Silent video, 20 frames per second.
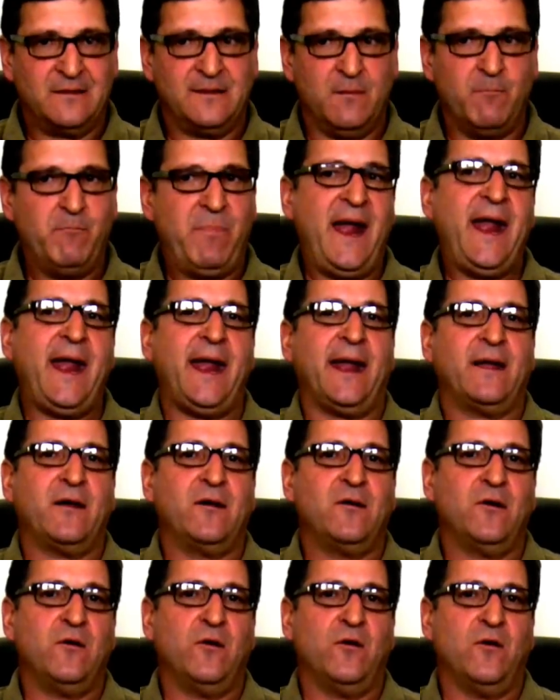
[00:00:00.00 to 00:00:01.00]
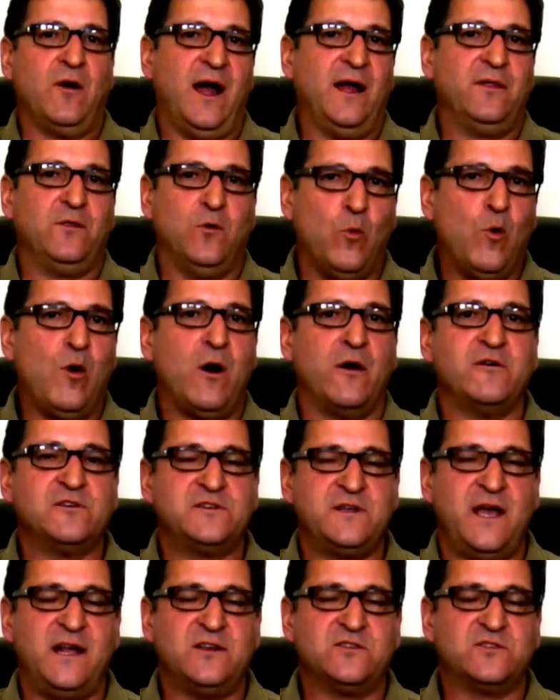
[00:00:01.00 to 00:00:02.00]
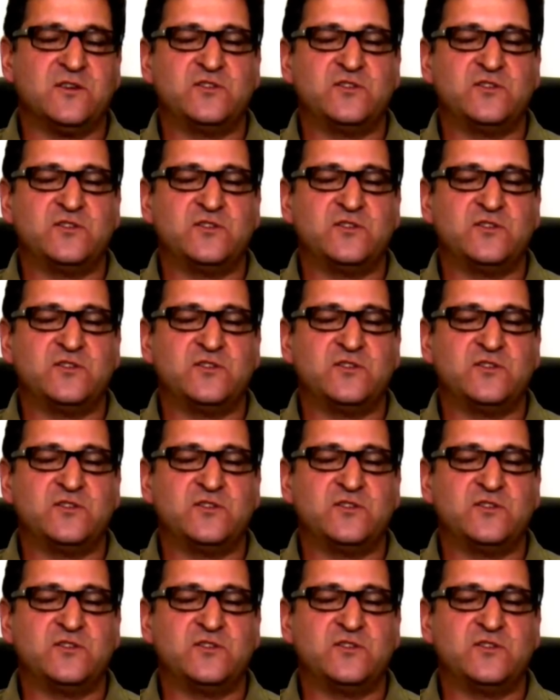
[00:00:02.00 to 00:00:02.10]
the bank or on the water's edge.